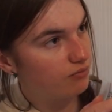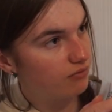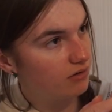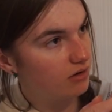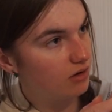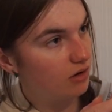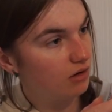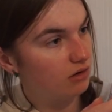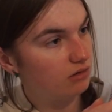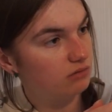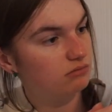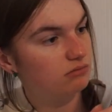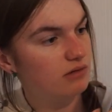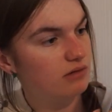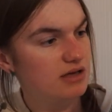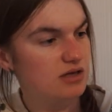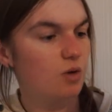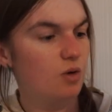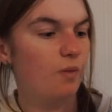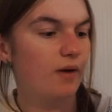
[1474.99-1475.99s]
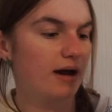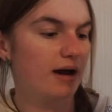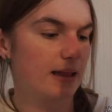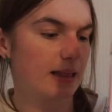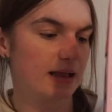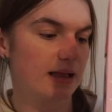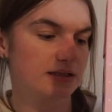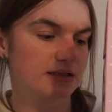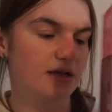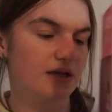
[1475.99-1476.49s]
No, it's a wine
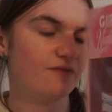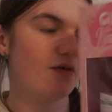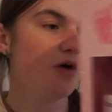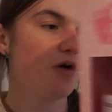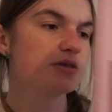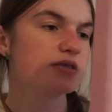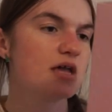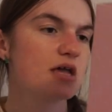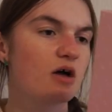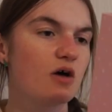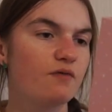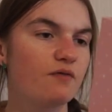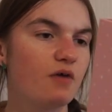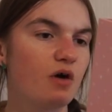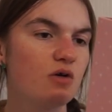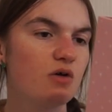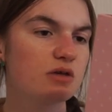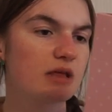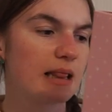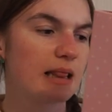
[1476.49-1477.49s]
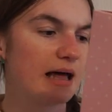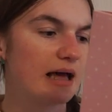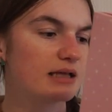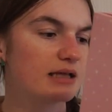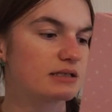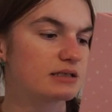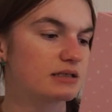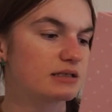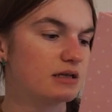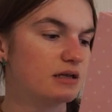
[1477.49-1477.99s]
glass. I thought it was an Echo Falls
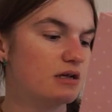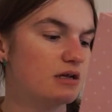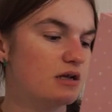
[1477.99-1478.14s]
glass.